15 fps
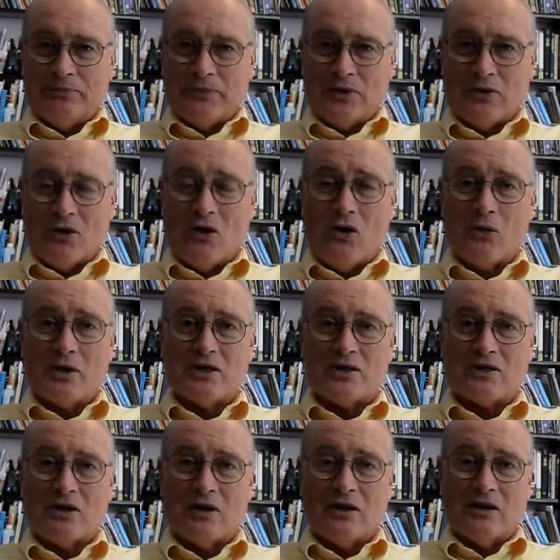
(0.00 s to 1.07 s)
They're always
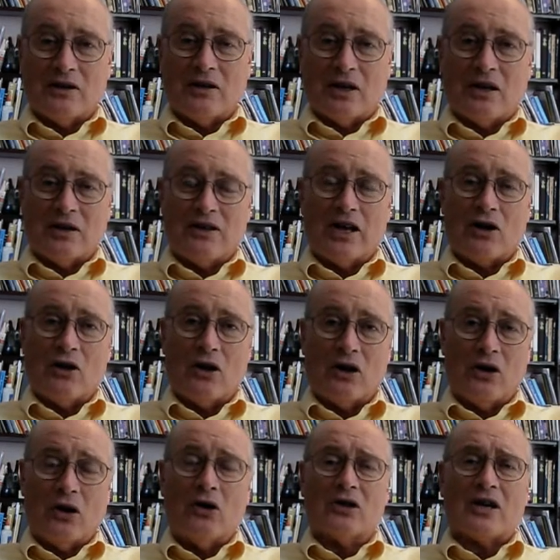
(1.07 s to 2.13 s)

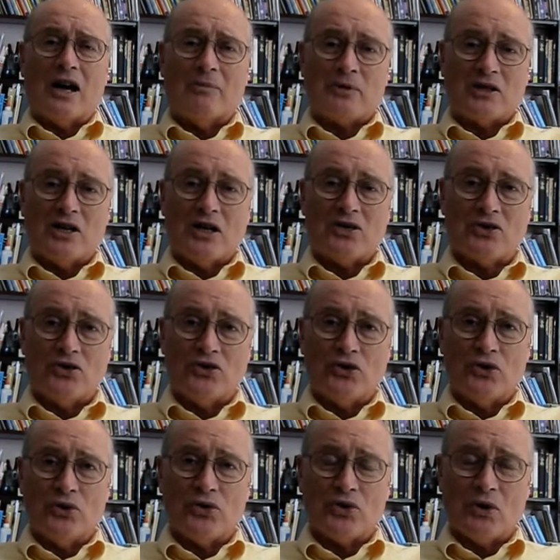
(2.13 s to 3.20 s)
all computations
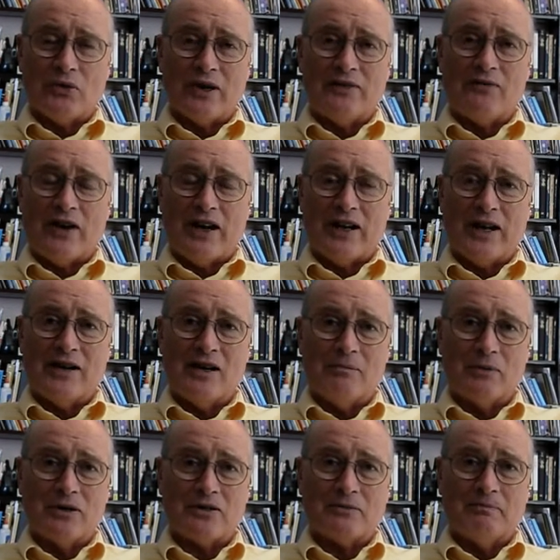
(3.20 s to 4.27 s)
use only finite
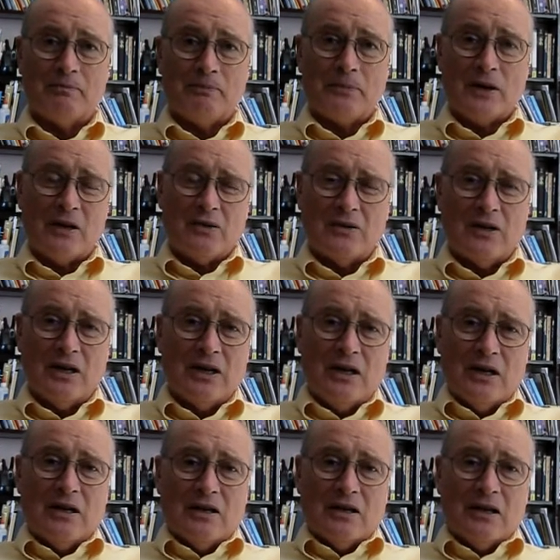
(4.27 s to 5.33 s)
numbers, or
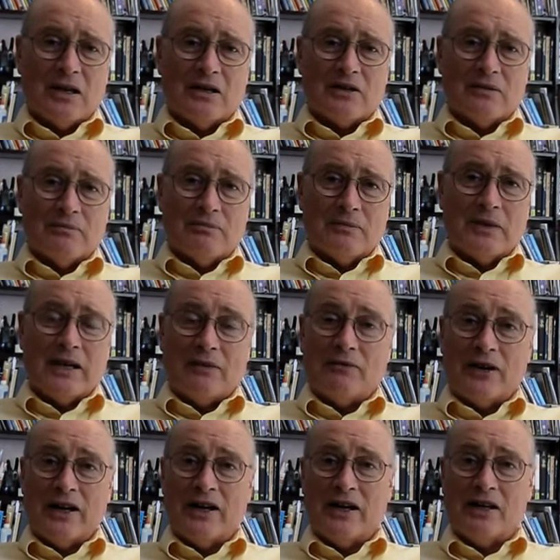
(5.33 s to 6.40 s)

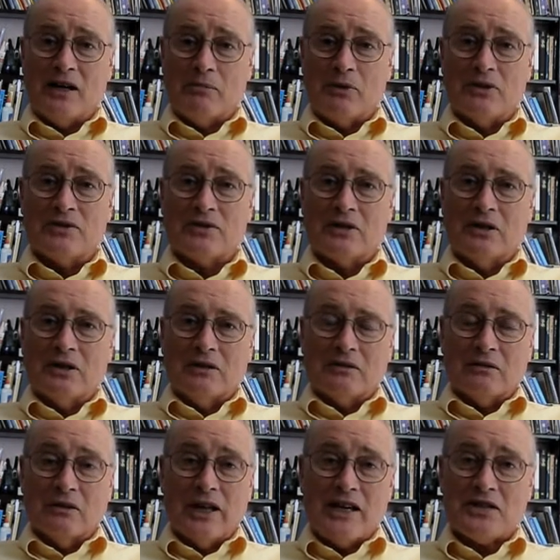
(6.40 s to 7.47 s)
finite numbers
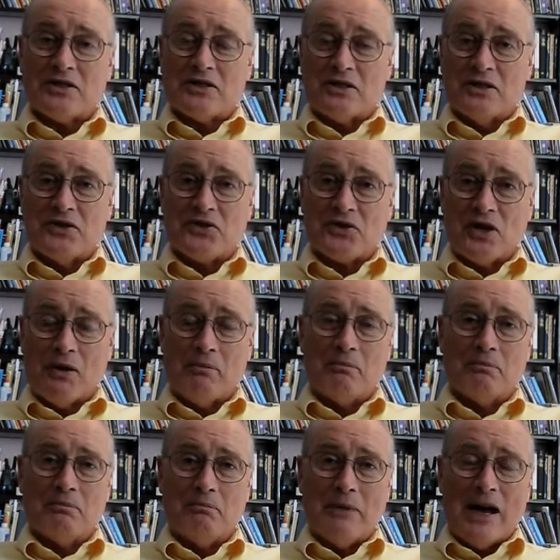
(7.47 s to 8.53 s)
less than some
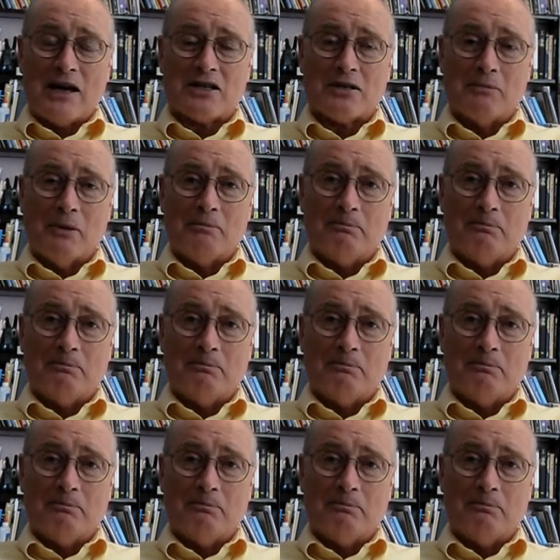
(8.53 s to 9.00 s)
maximum.